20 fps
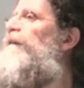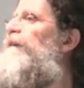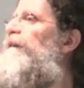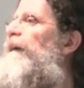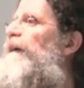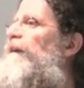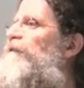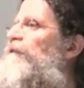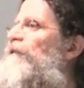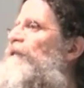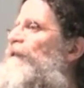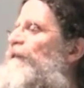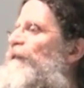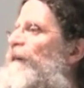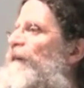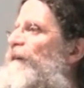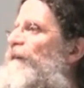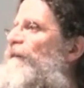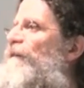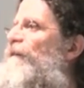in that
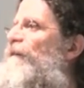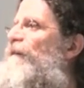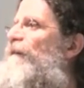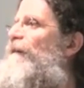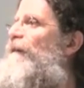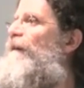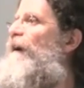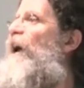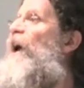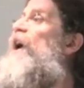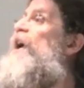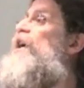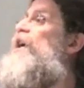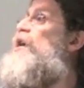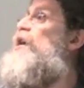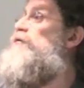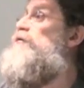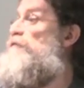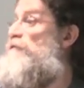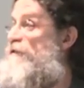study.
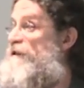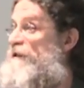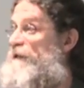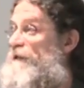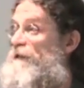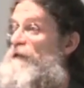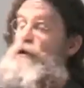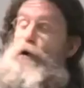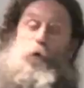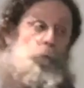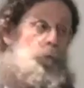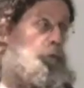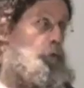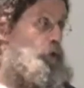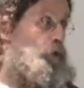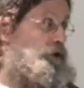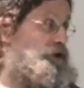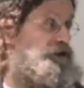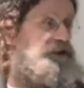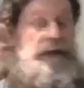This
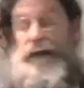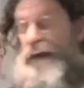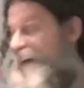was